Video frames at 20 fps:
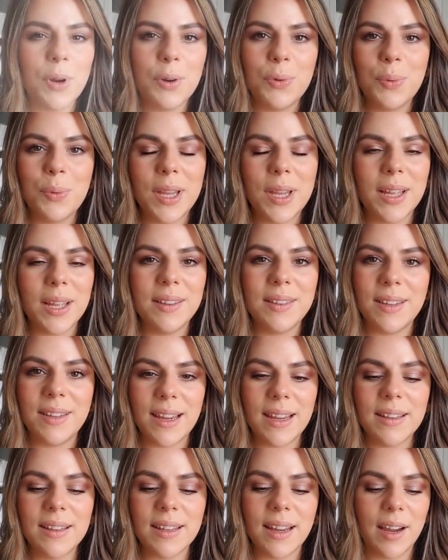doing a
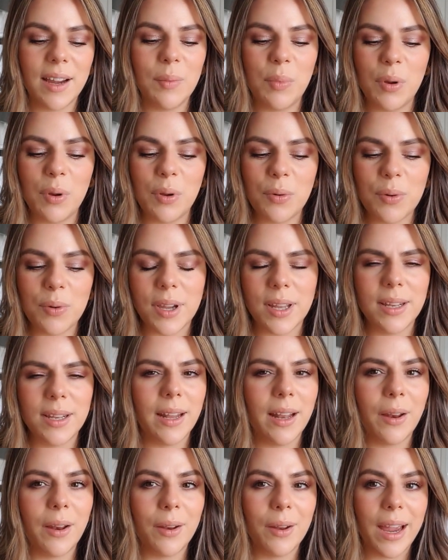daytime look, and
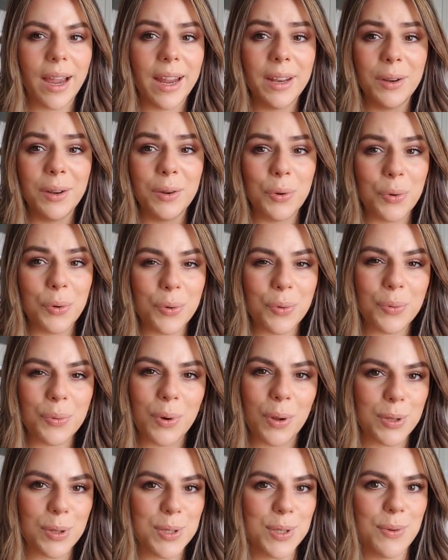I know
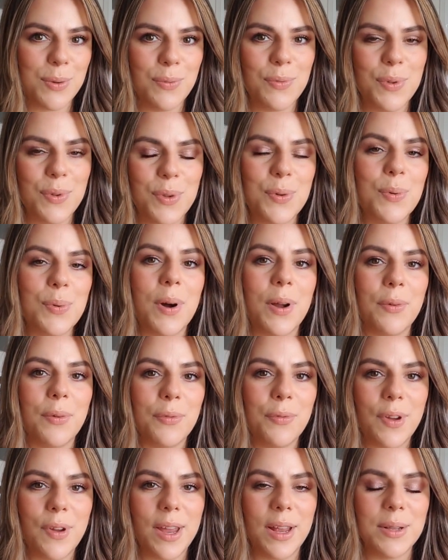lots of you are
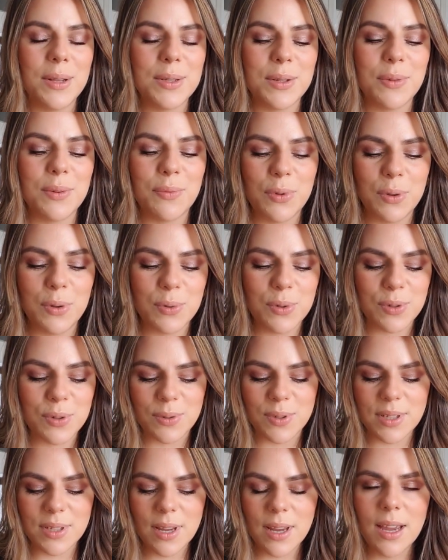fans of
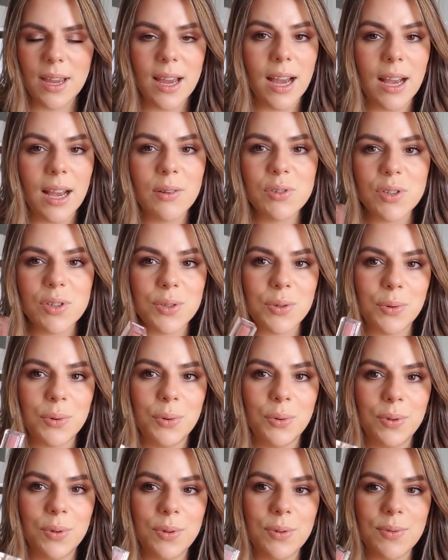neutrals. I'm just going
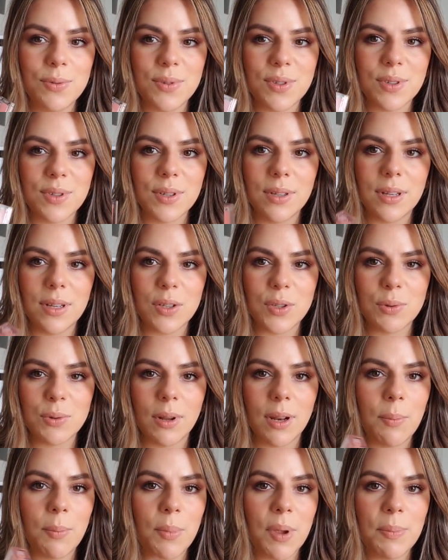to use this one,
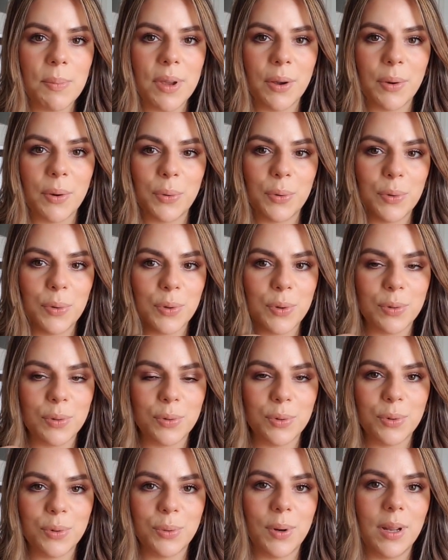and maybe I'm going to
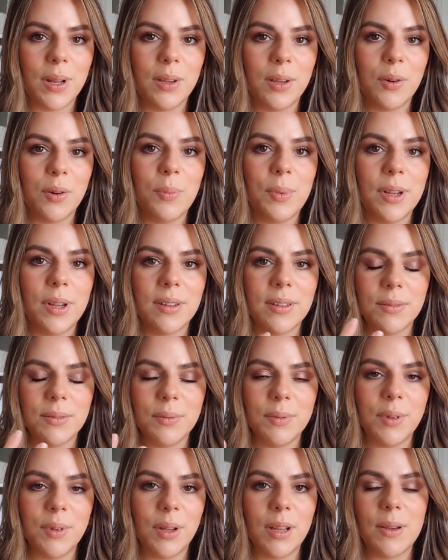contour a little bit
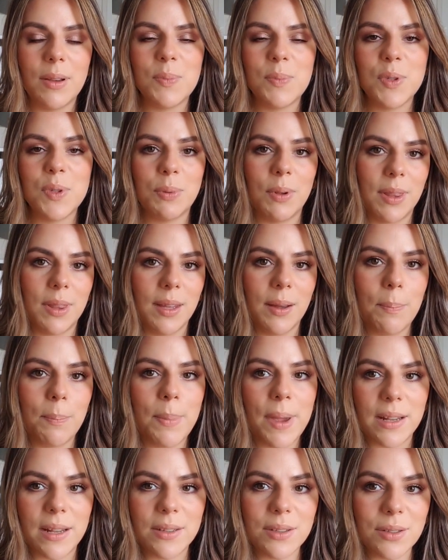the lips with a
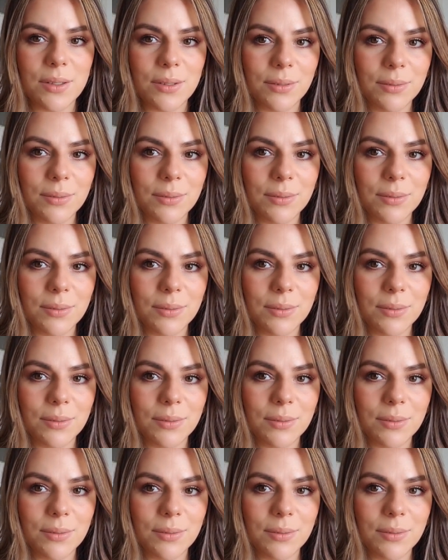pencil.